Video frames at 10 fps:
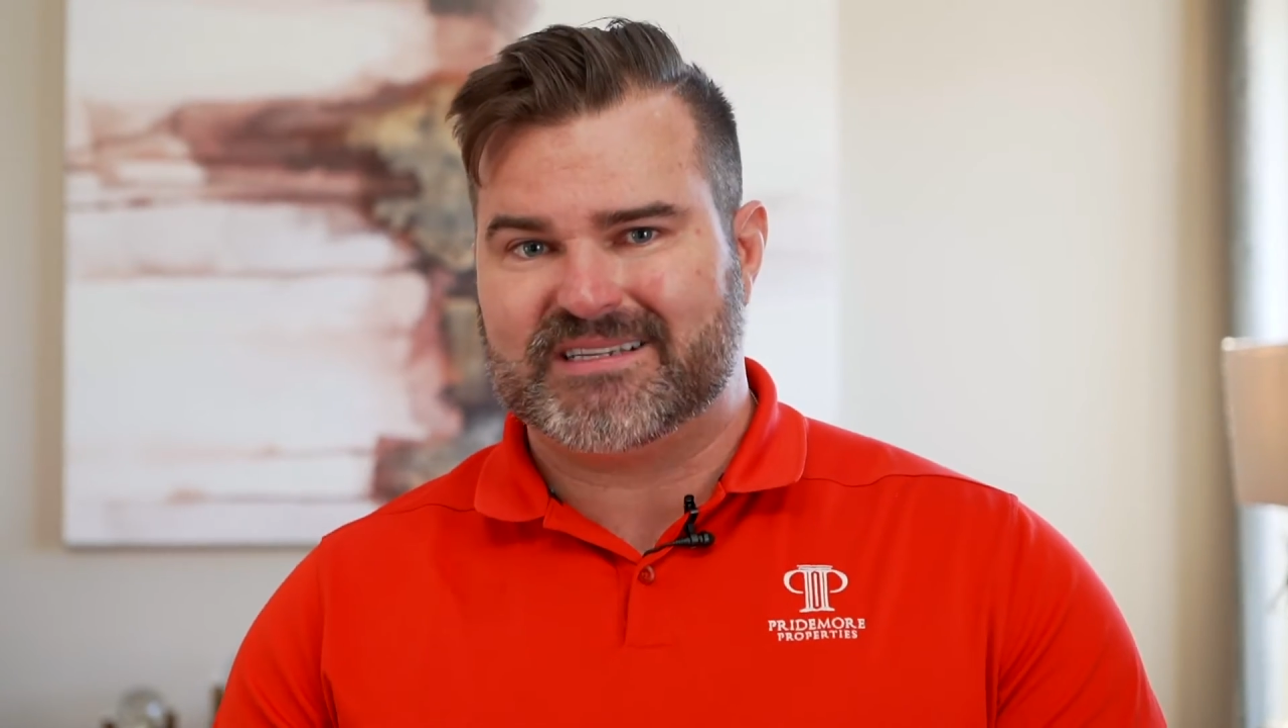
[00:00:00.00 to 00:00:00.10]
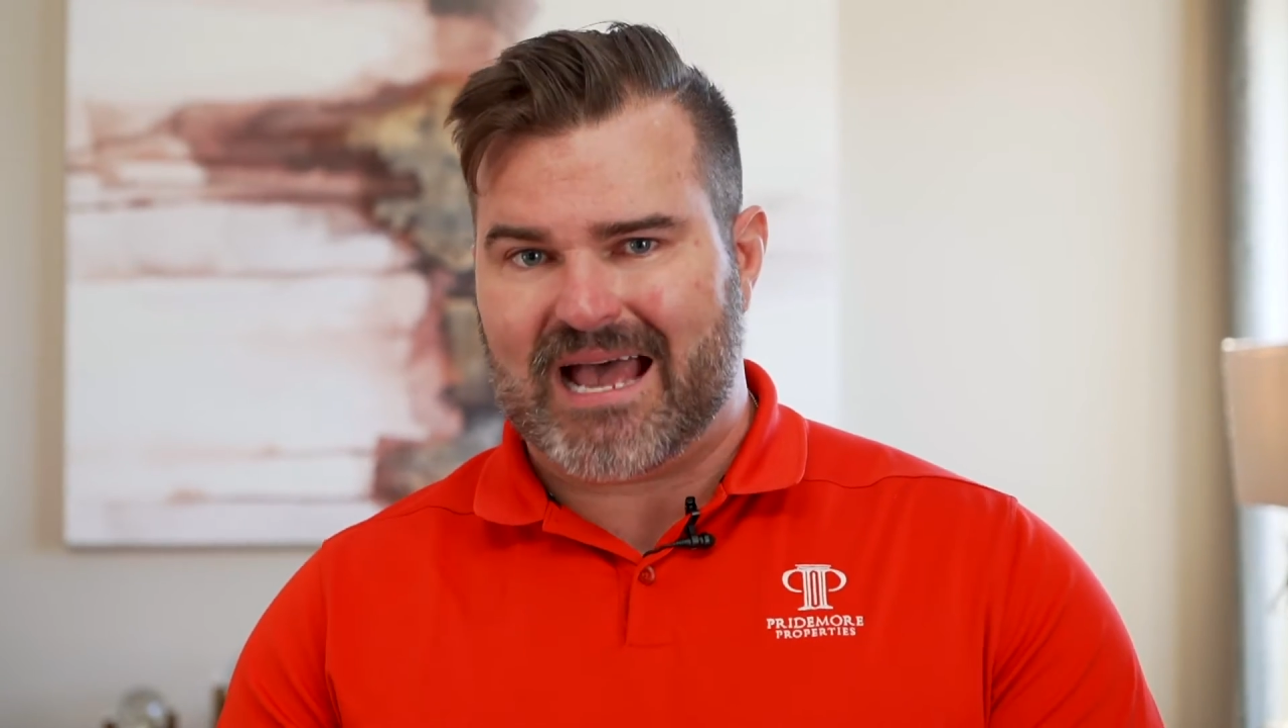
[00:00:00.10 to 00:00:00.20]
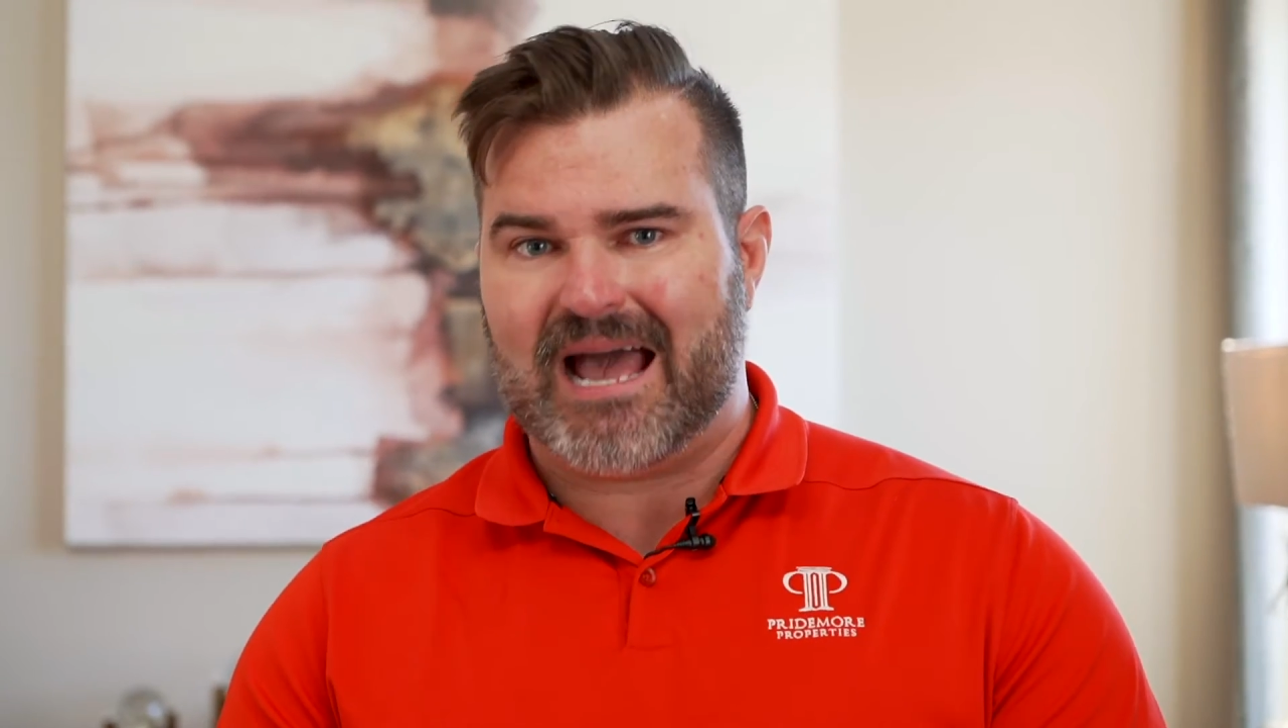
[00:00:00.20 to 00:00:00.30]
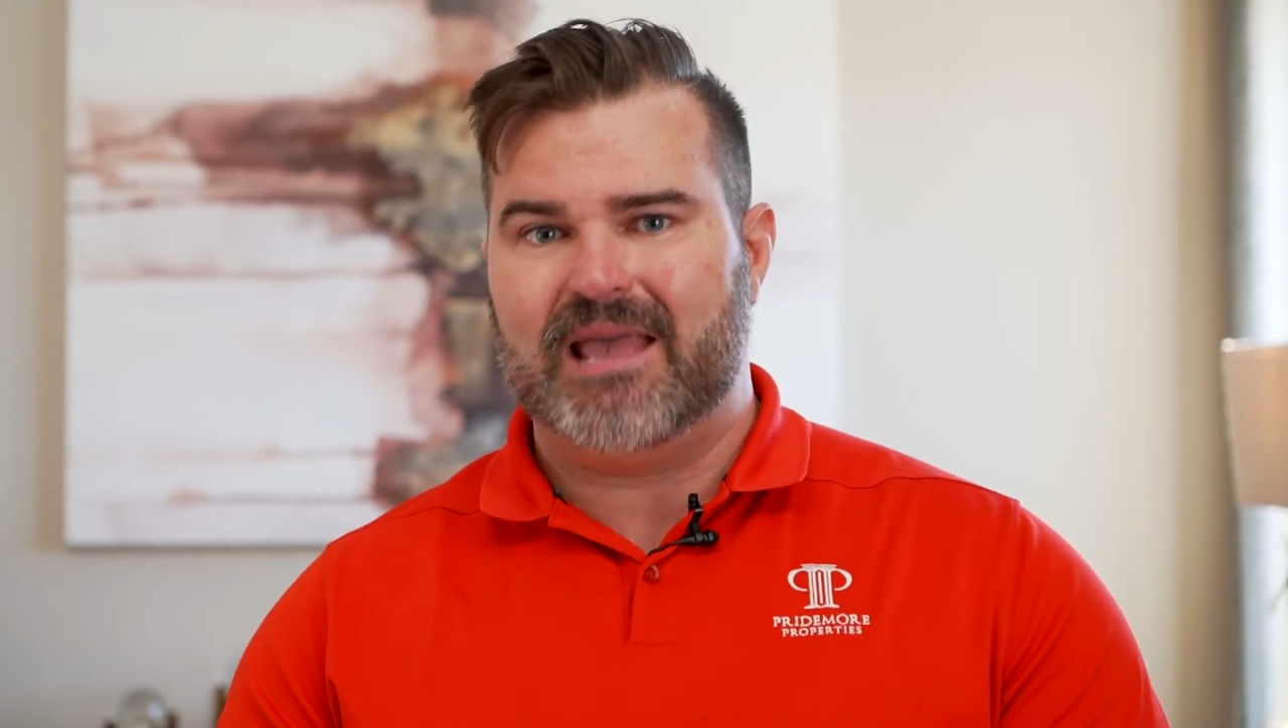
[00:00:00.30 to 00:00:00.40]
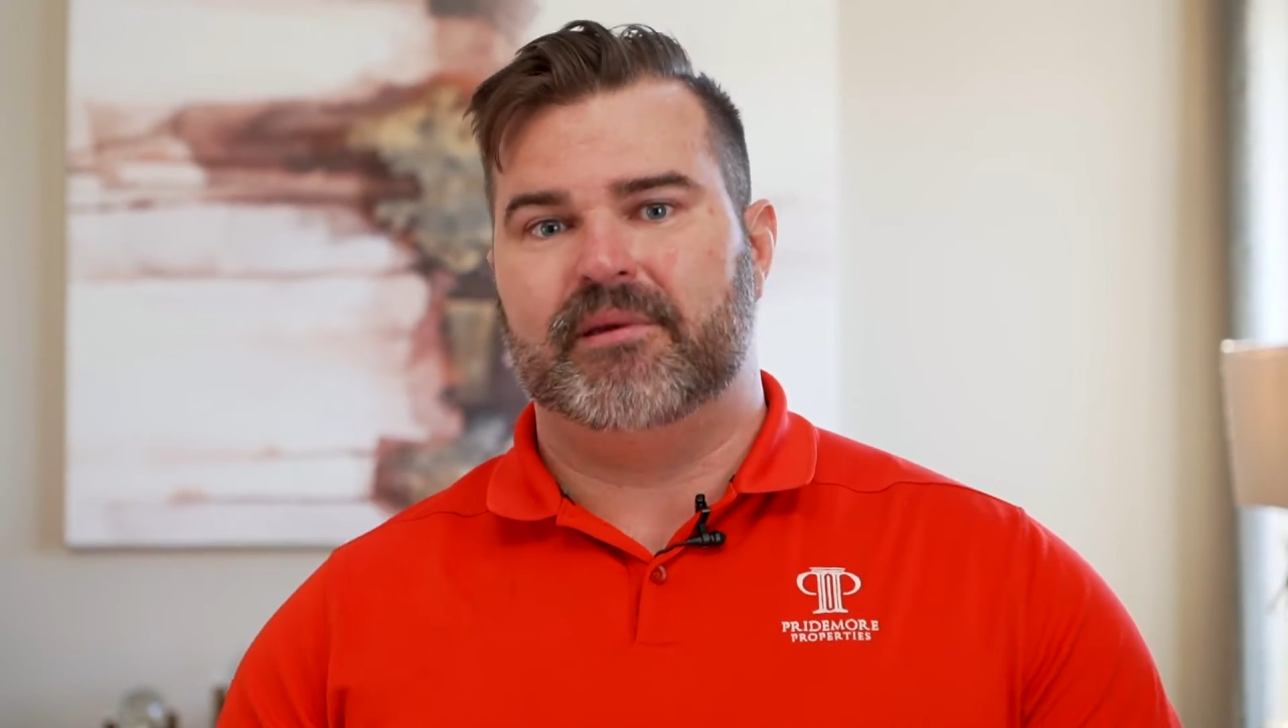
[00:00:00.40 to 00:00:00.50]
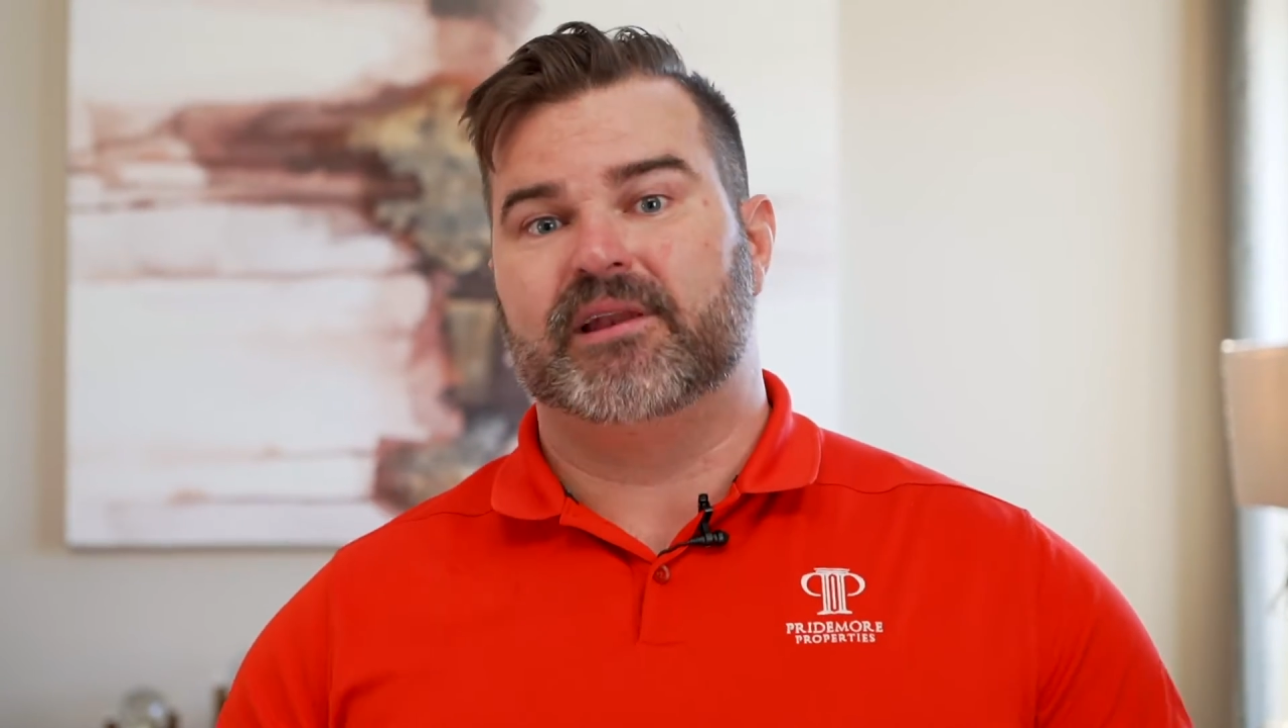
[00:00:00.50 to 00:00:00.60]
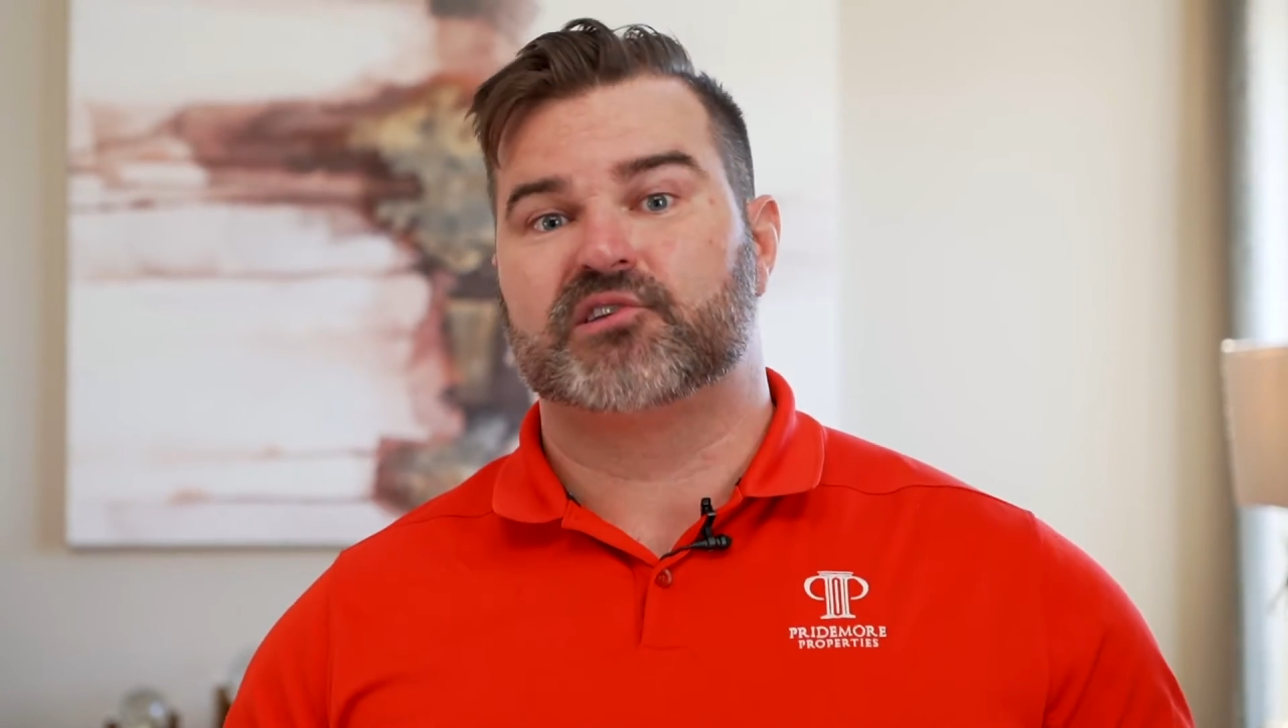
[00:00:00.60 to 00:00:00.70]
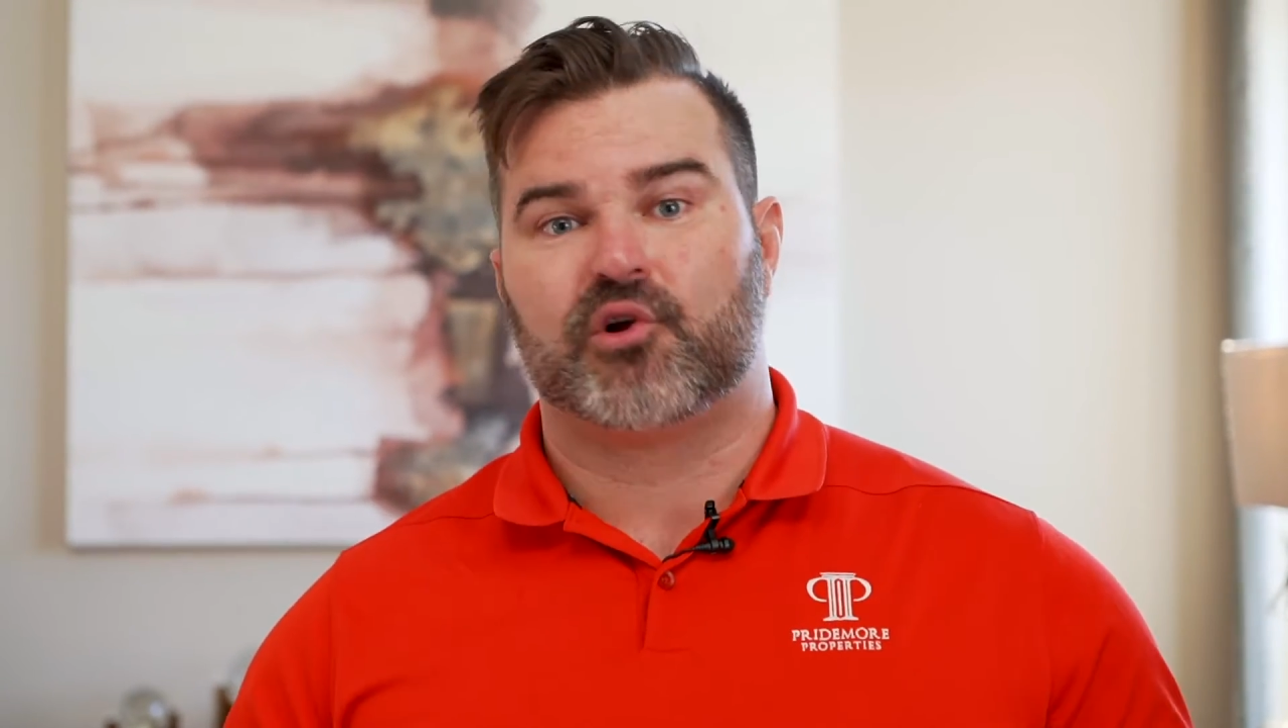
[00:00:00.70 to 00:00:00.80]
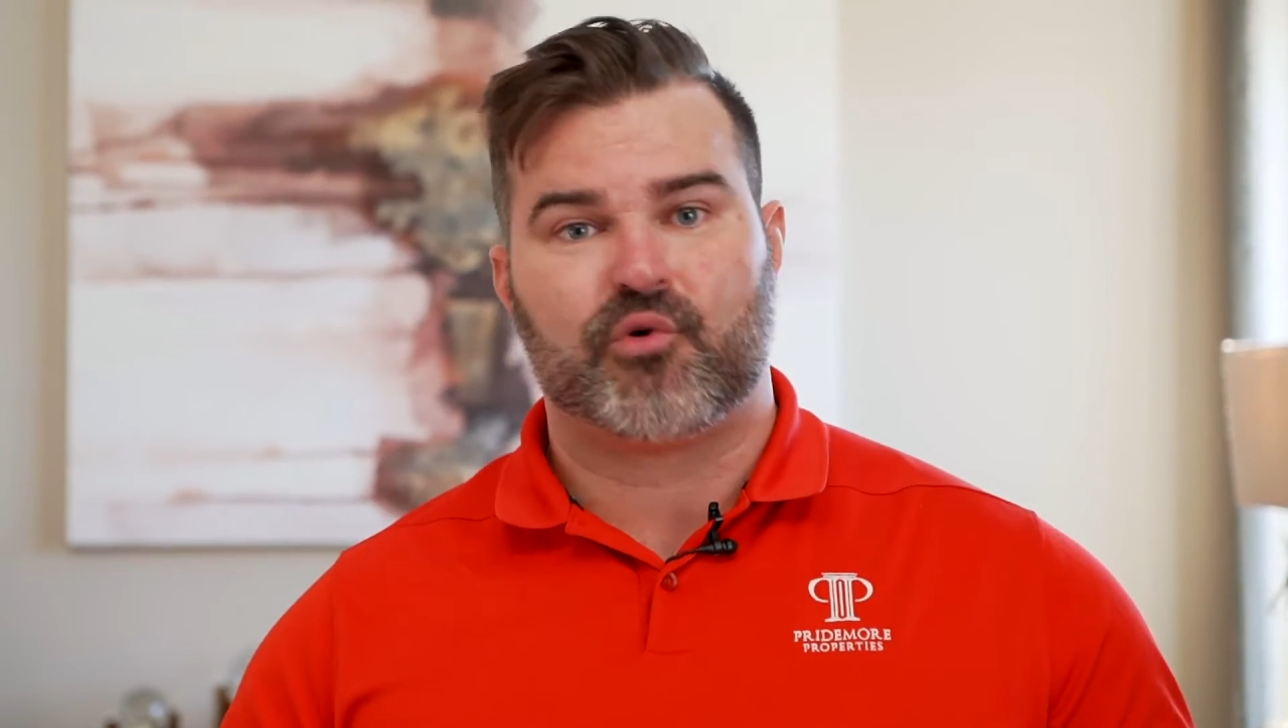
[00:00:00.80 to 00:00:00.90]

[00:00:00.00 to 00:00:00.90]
timing is a